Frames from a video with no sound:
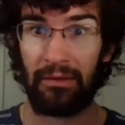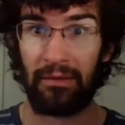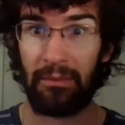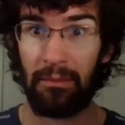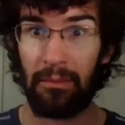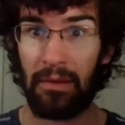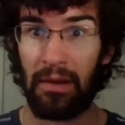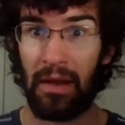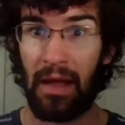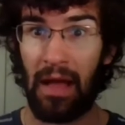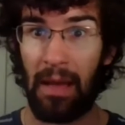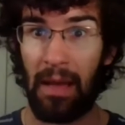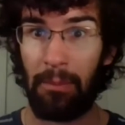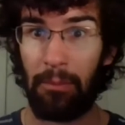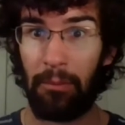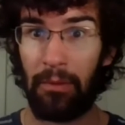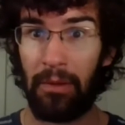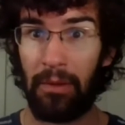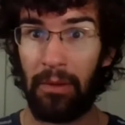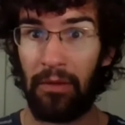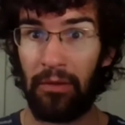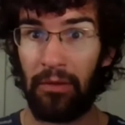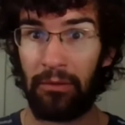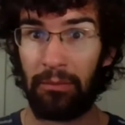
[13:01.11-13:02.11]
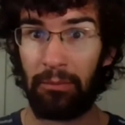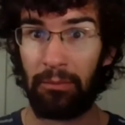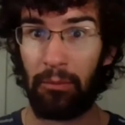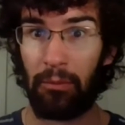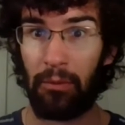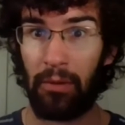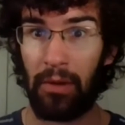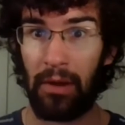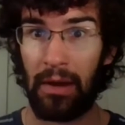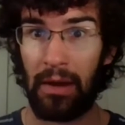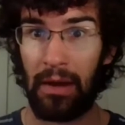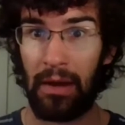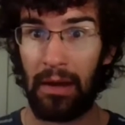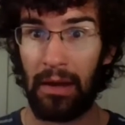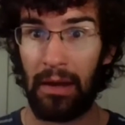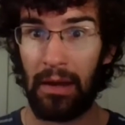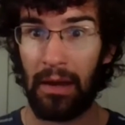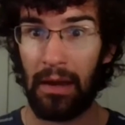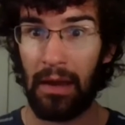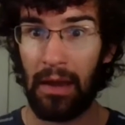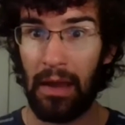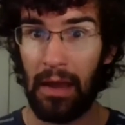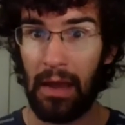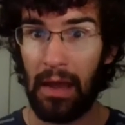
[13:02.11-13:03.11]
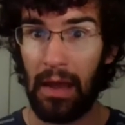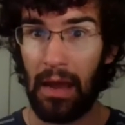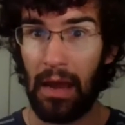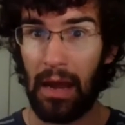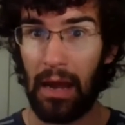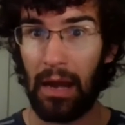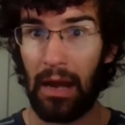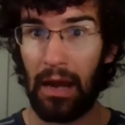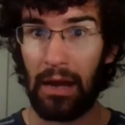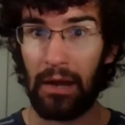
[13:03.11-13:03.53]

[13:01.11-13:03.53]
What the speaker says: a monopoly at this point. And